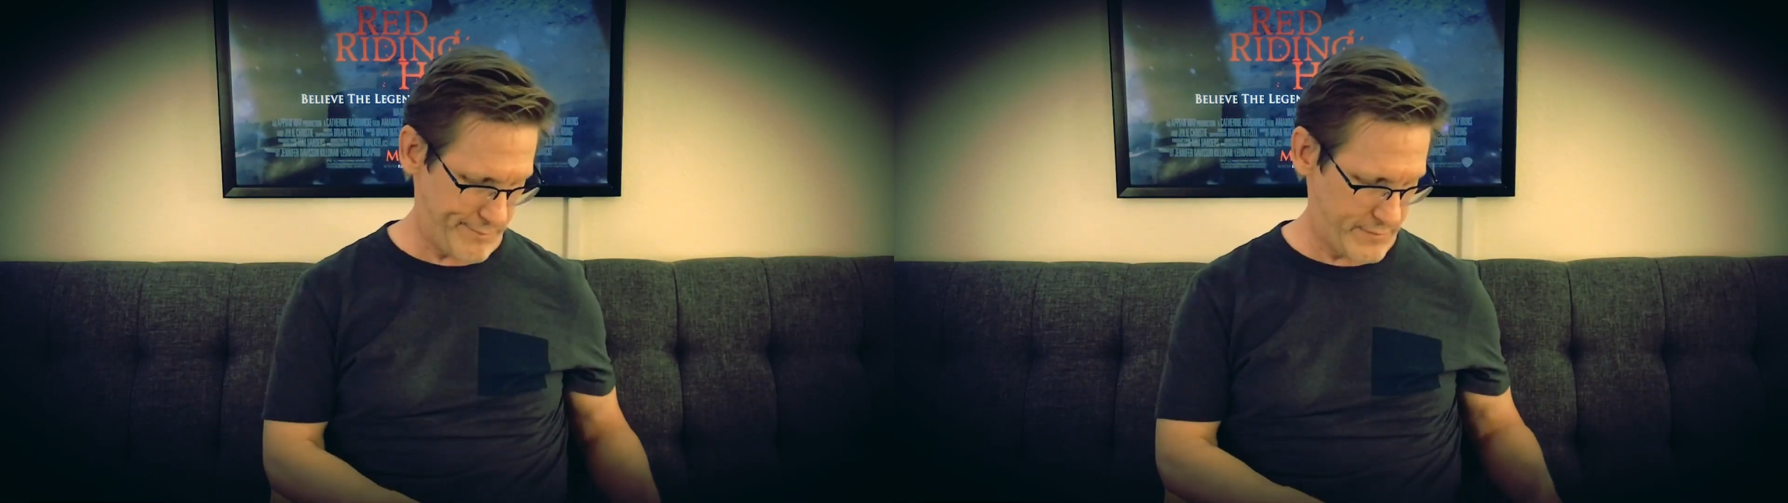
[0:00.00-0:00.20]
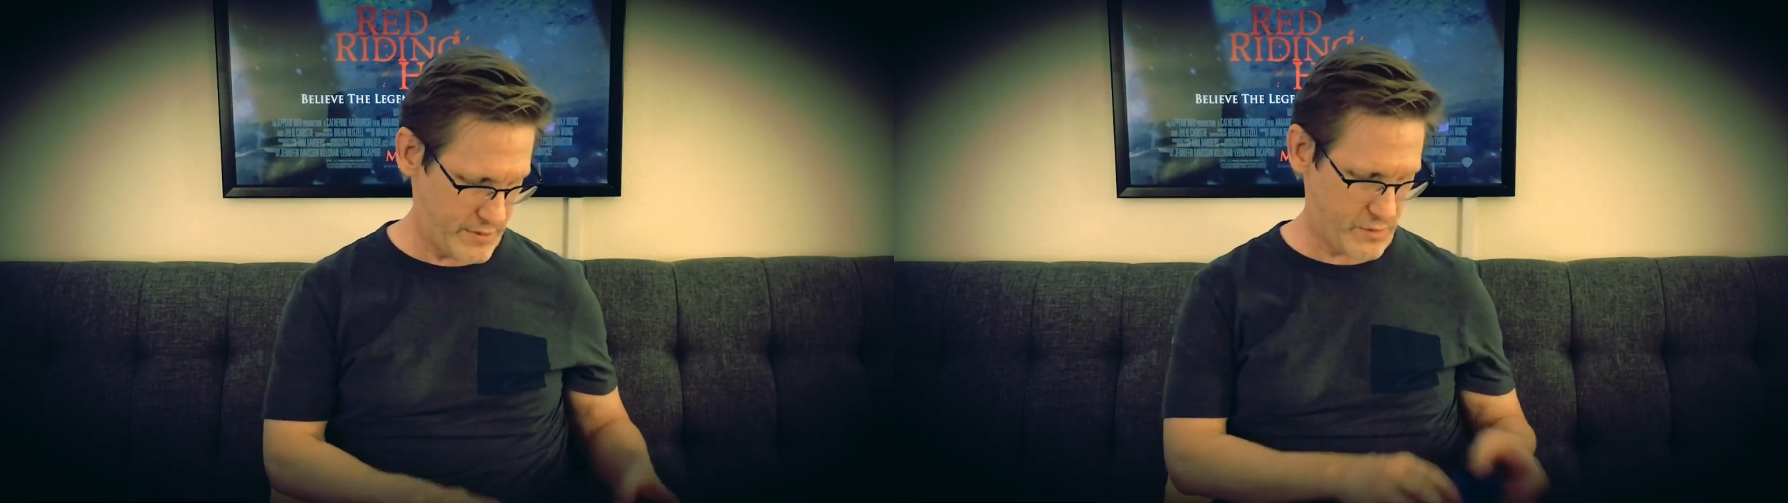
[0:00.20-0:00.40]

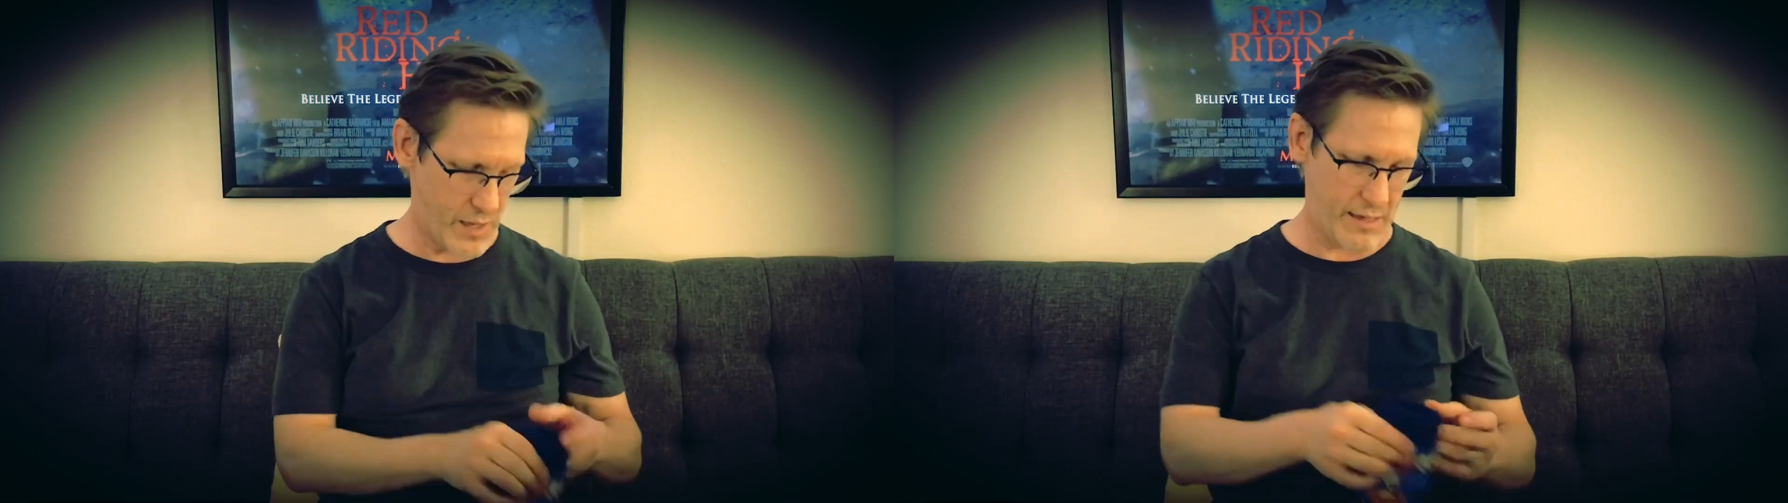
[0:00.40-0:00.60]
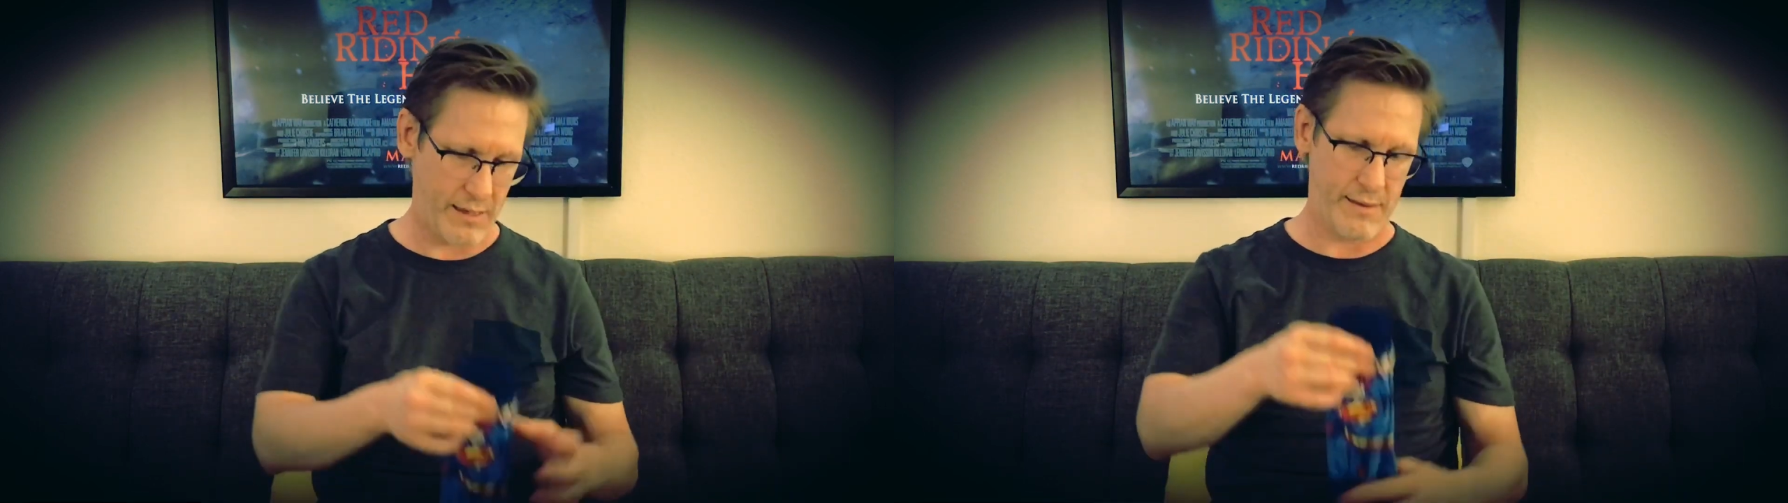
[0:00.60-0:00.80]
just
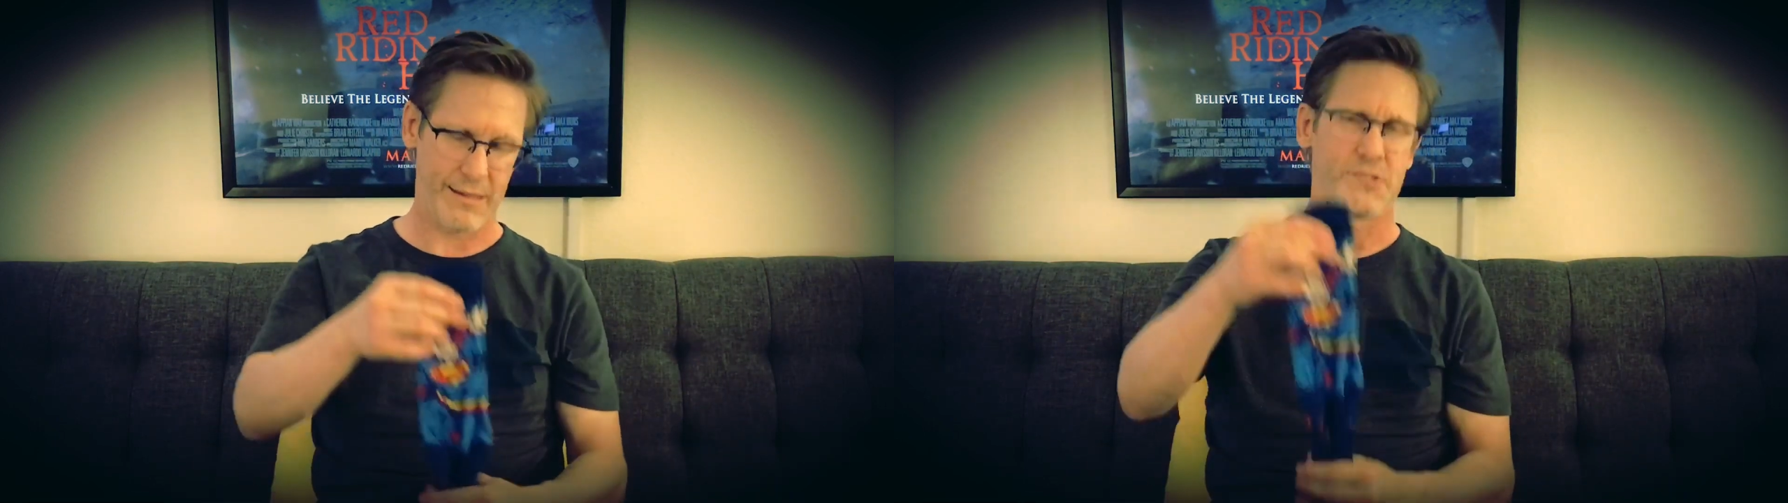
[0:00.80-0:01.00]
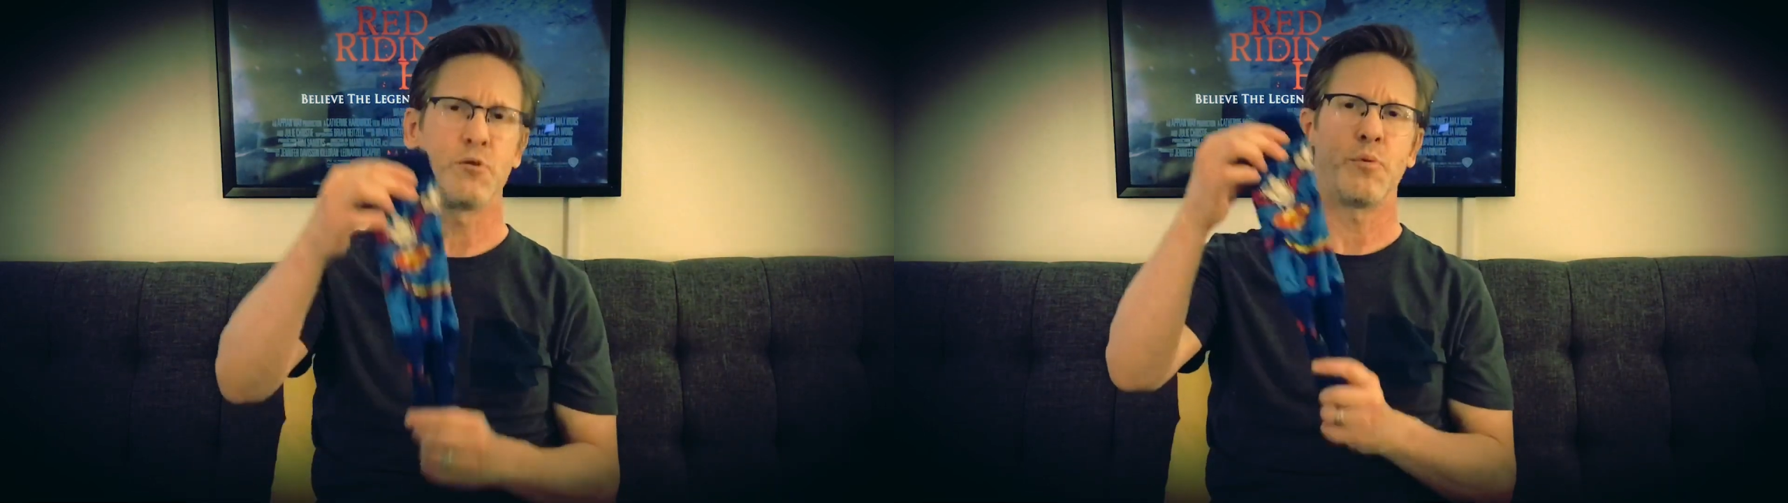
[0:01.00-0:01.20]
about
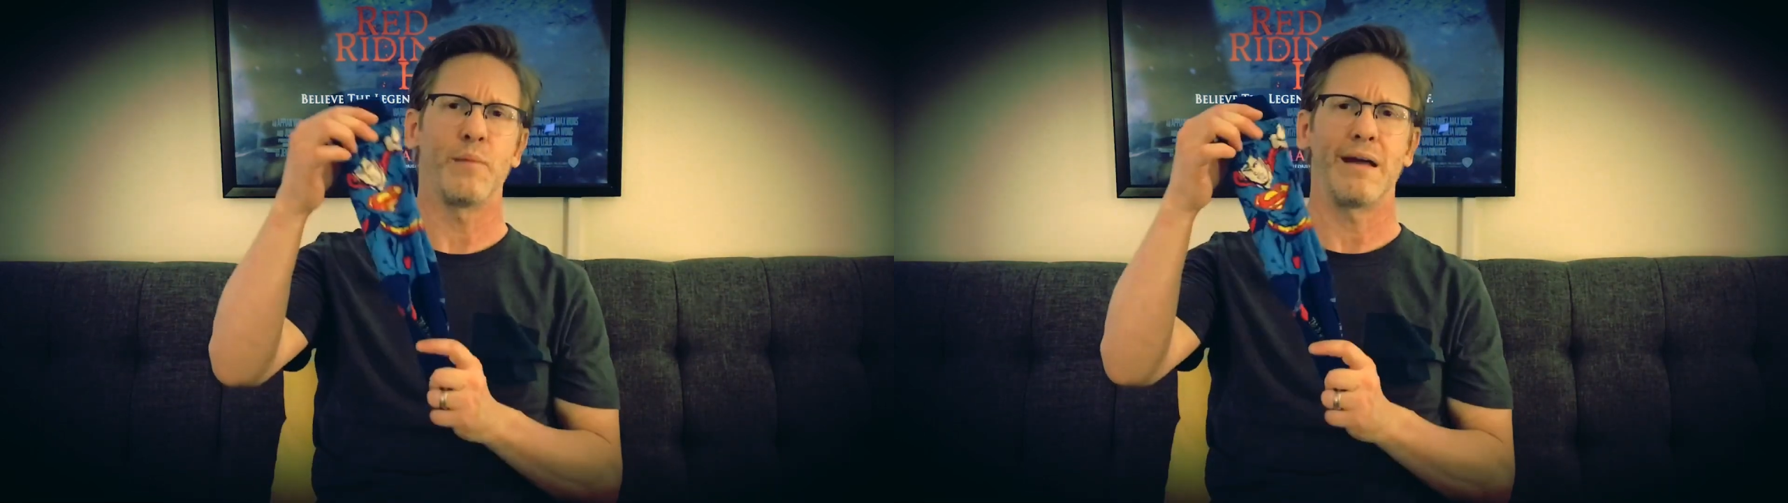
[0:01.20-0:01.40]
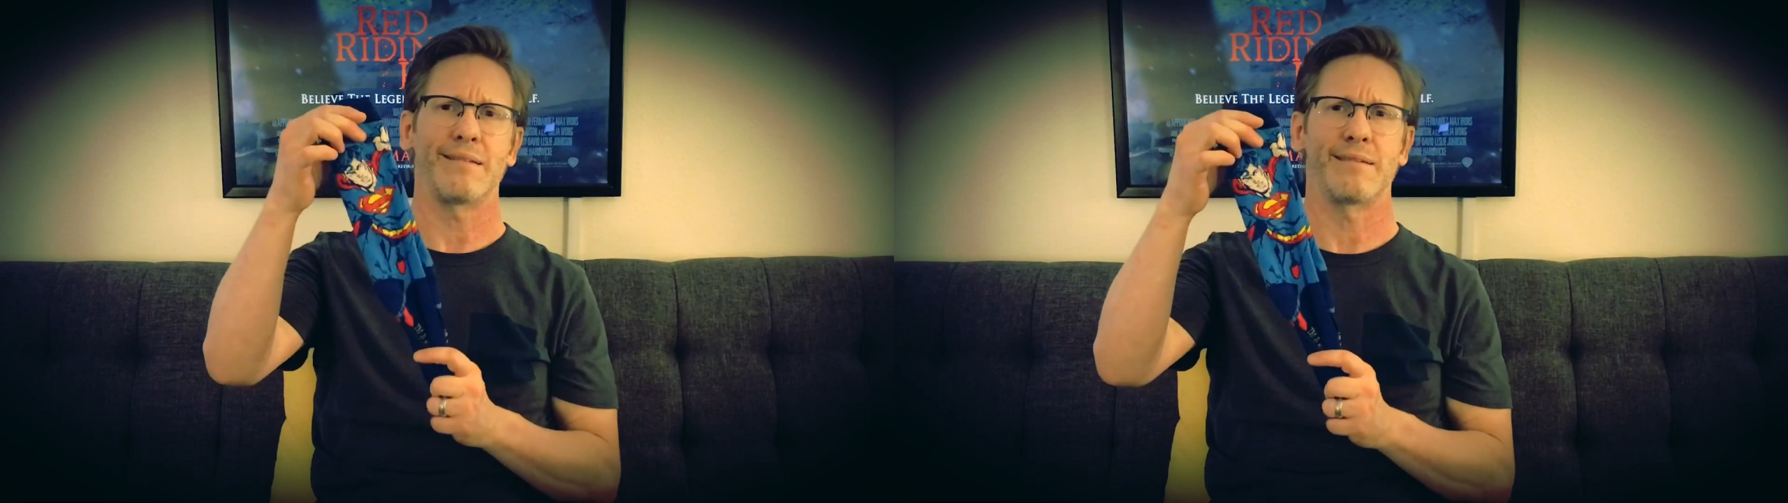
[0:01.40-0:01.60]
anything.
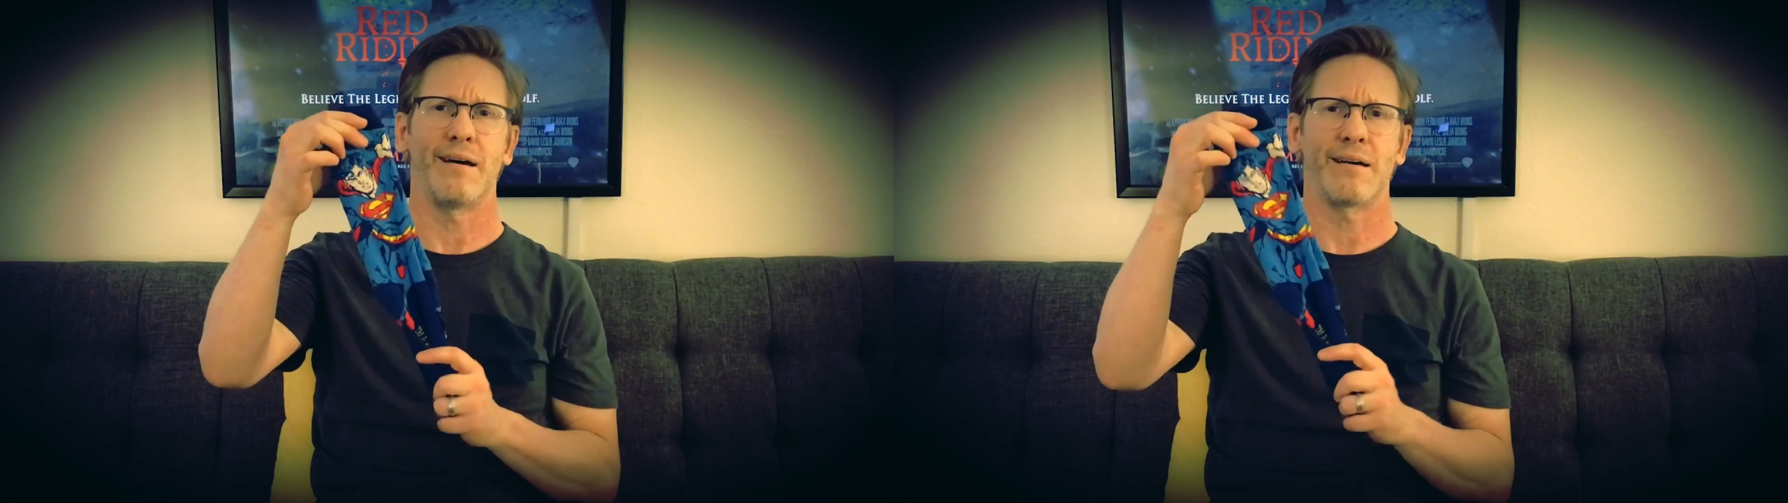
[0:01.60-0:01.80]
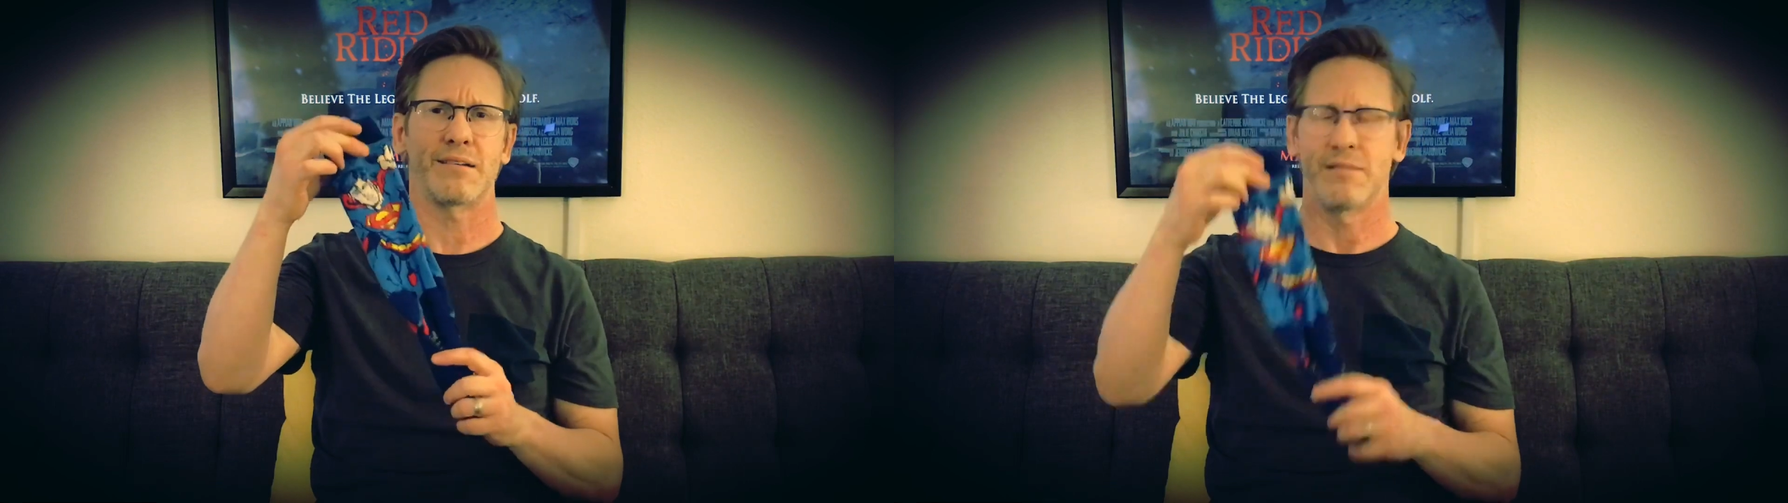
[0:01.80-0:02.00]
Superman
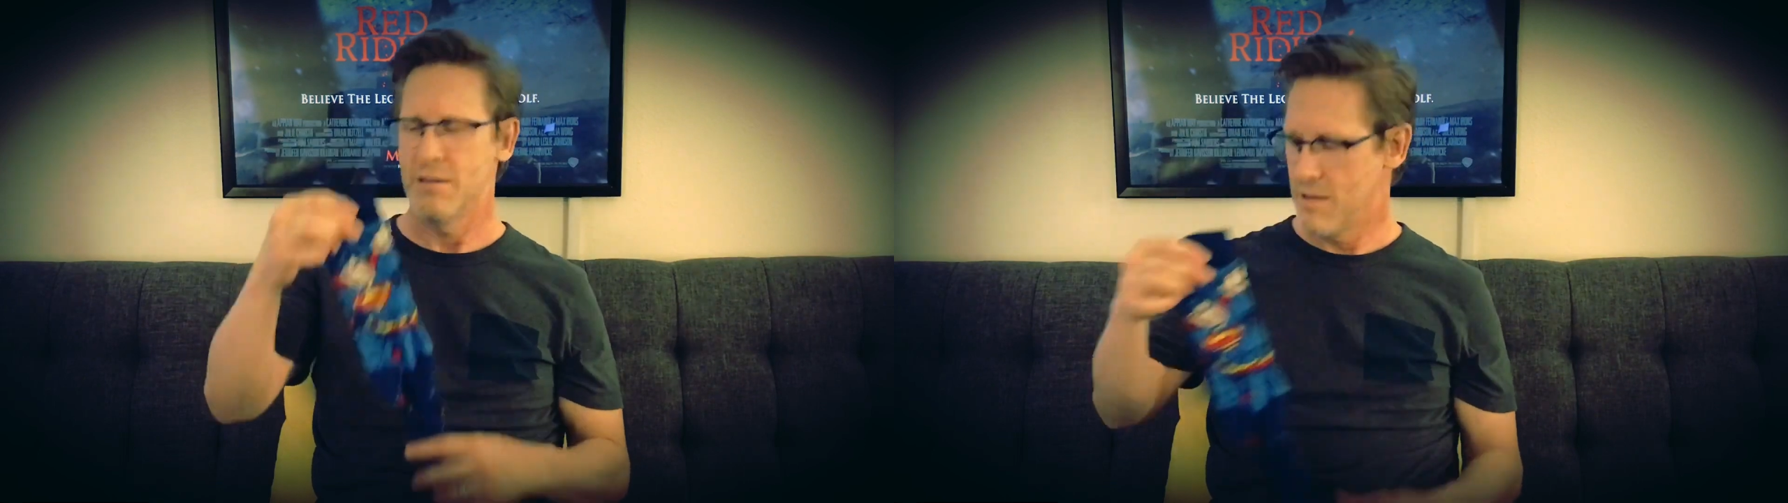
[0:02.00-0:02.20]
socks.